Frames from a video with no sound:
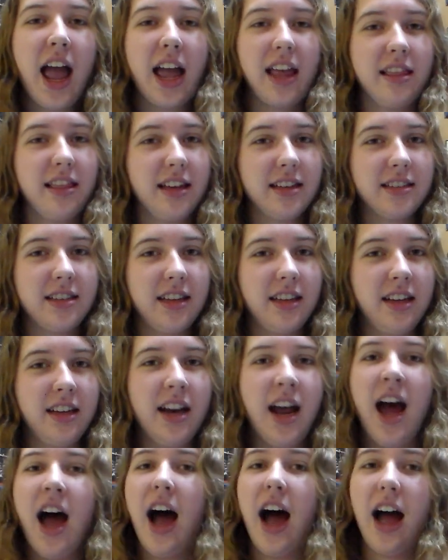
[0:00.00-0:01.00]
And
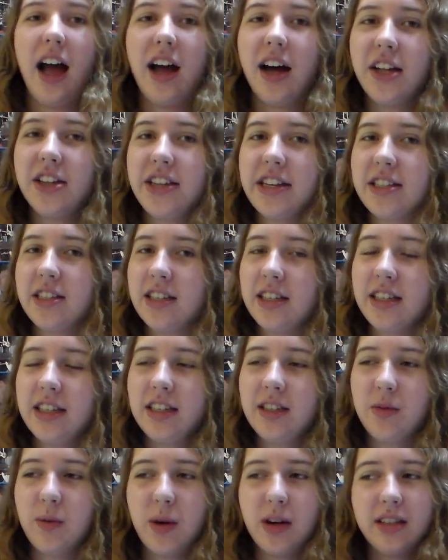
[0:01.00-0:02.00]
listen, I
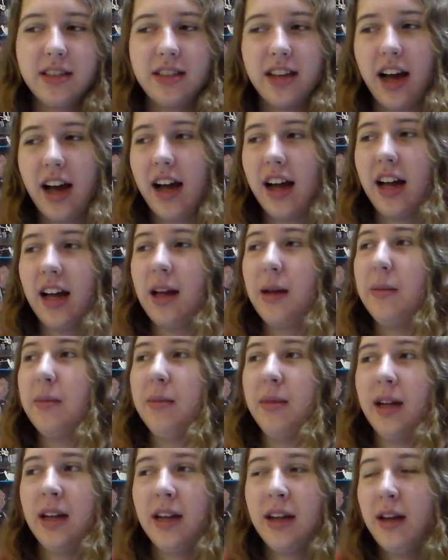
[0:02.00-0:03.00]
auditioned one
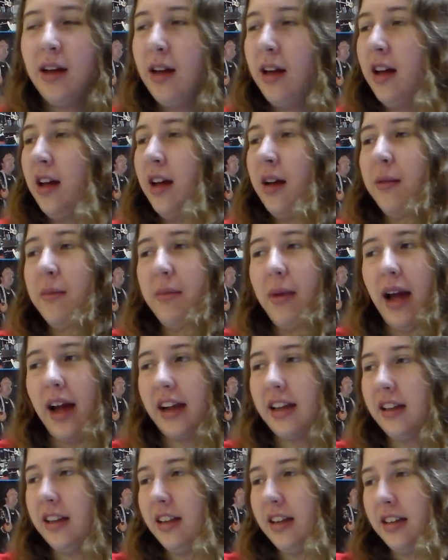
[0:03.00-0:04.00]
time
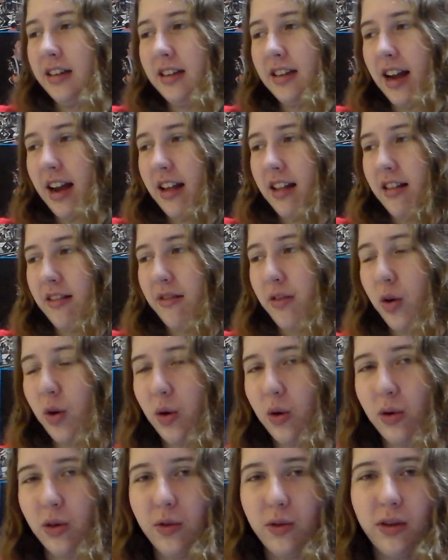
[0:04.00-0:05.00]
back in the days of
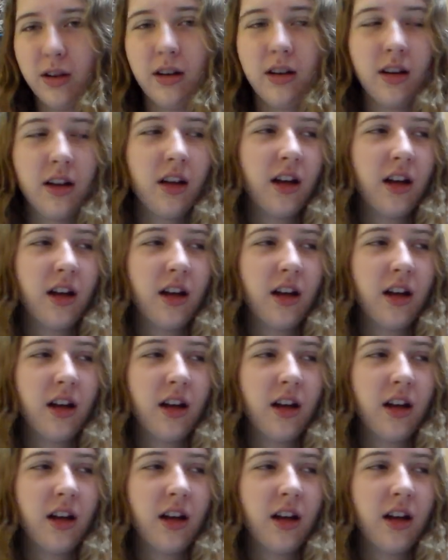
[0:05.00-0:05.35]
old.